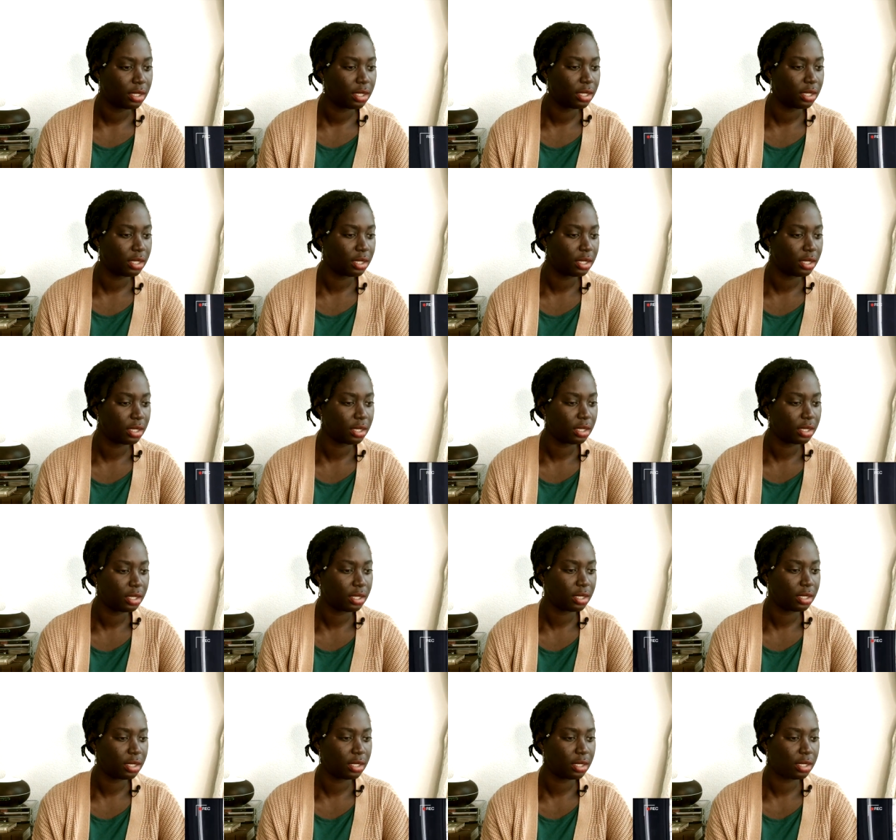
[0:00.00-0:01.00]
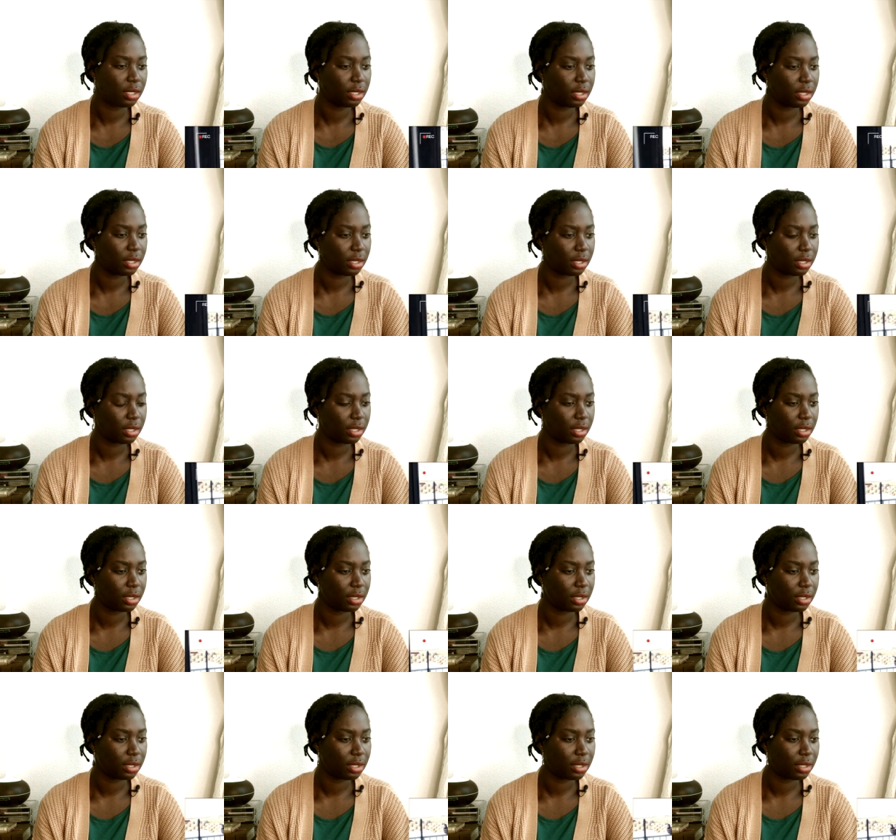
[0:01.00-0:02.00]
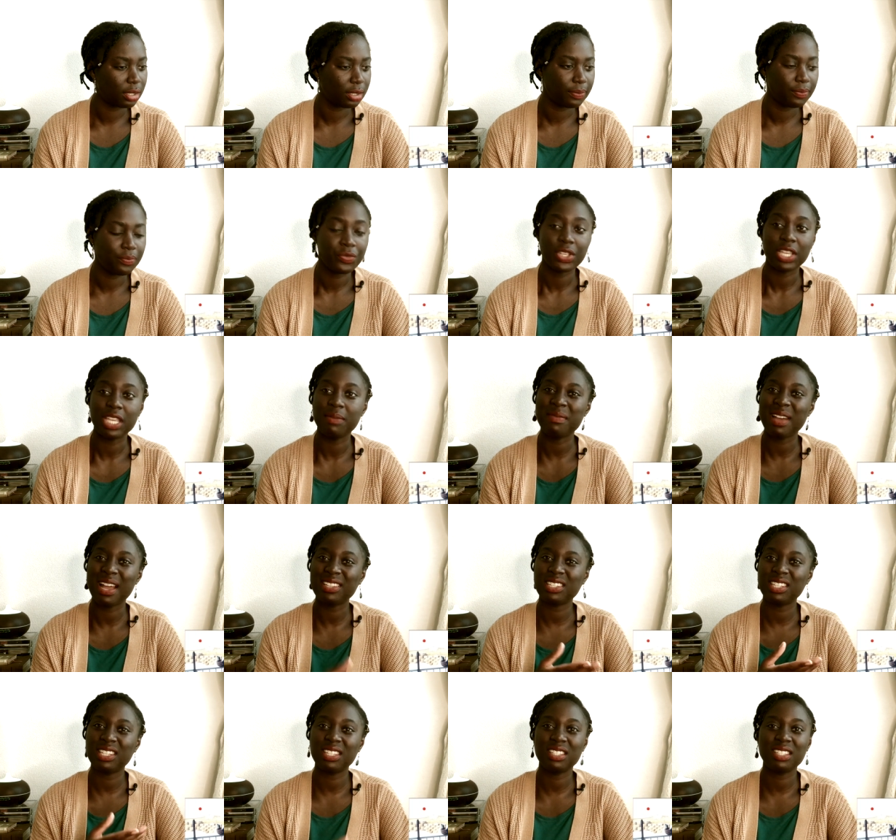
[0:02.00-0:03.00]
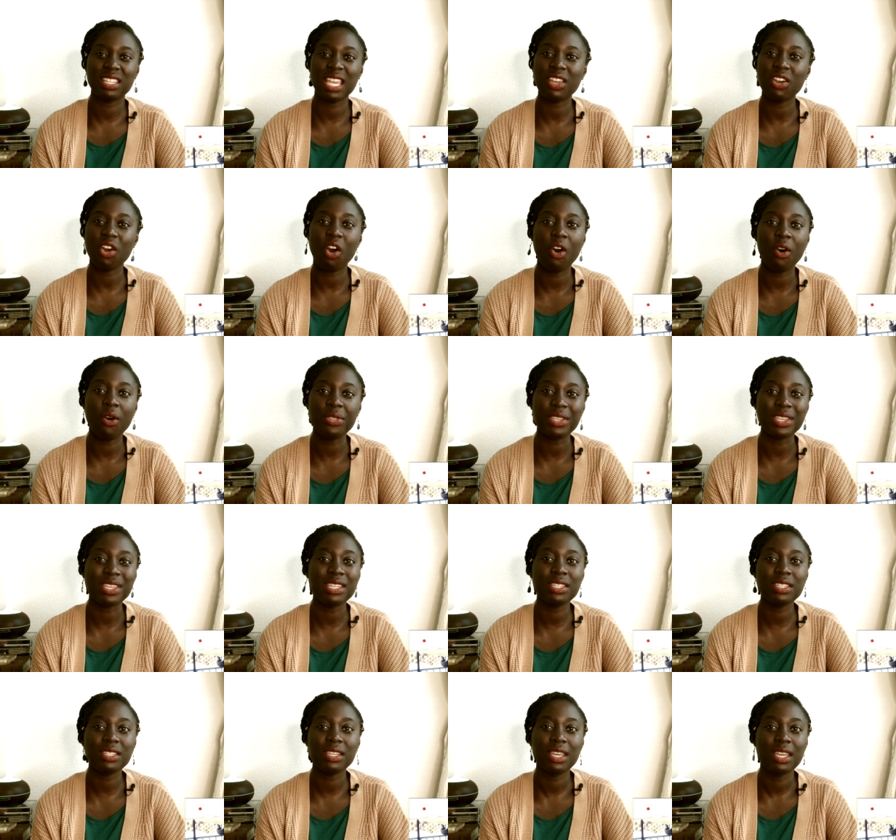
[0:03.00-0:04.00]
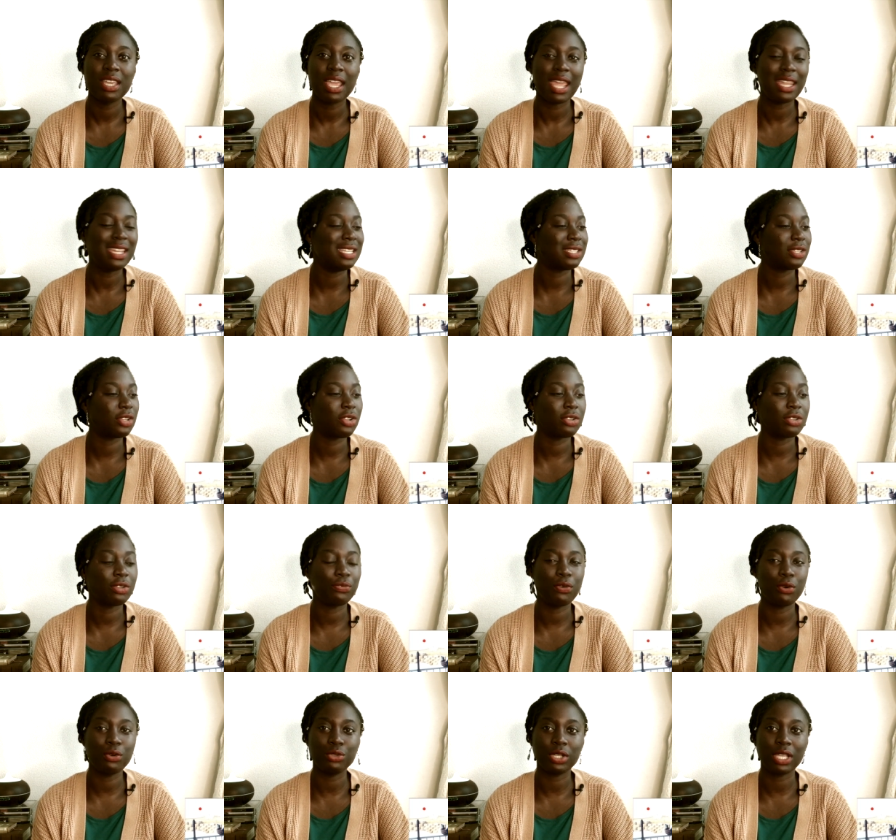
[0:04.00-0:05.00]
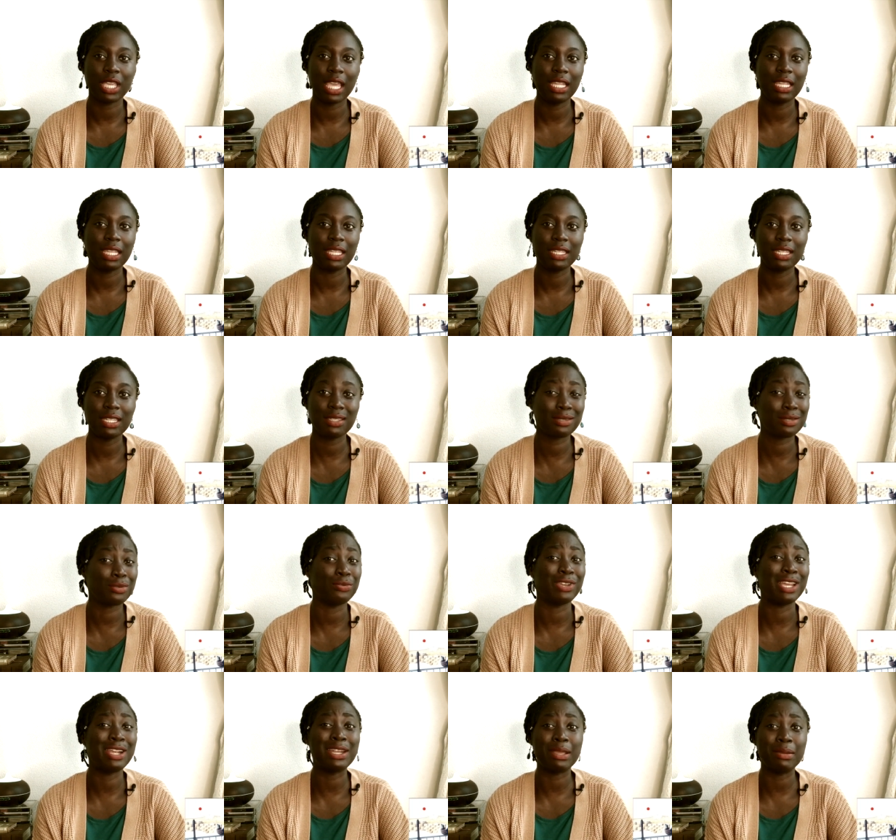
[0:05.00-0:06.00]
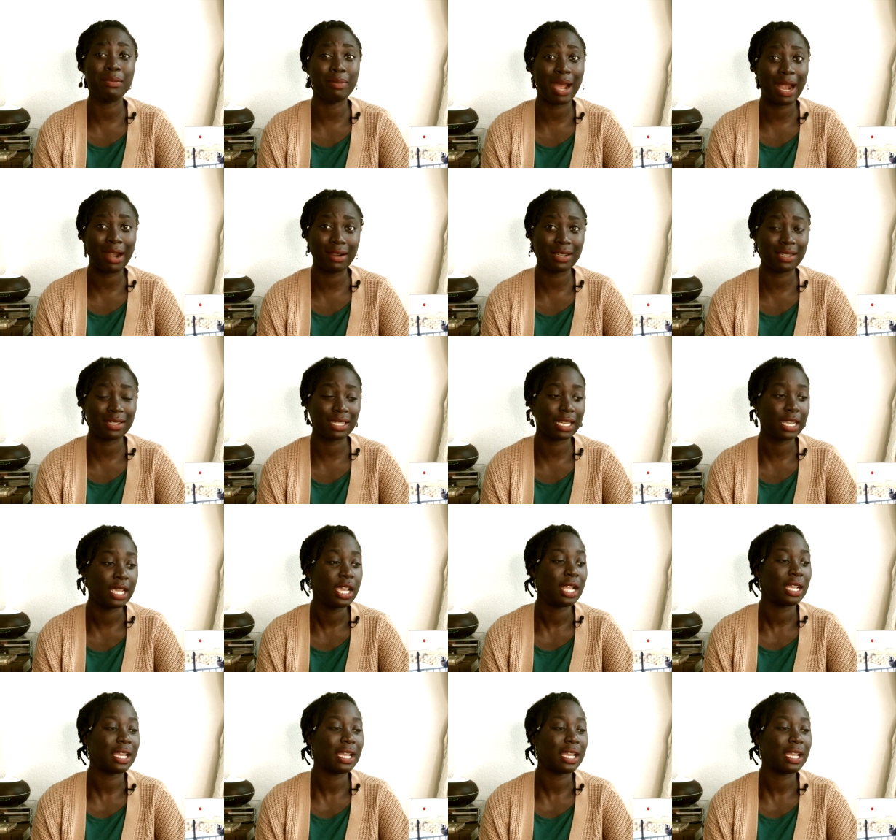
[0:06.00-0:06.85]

Because me and Kelly have to have a relationship. Imagine he's saying all this and he's still on the phone to Kelly. This is very embarrassing.